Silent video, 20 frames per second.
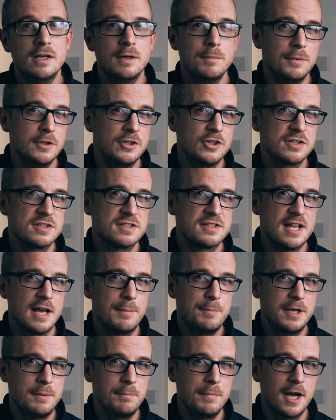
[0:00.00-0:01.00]
But just
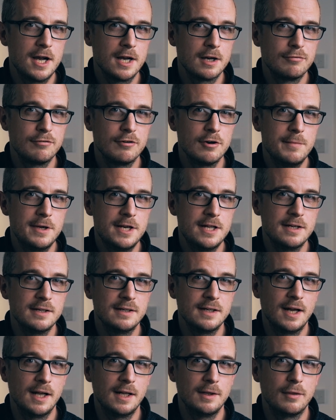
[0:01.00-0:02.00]
stepping back for a minute
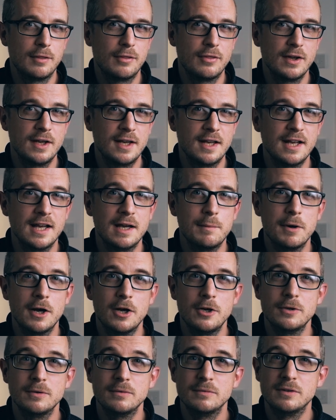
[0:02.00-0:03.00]
and thinking
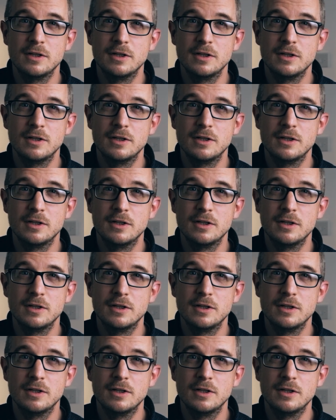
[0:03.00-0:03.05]
about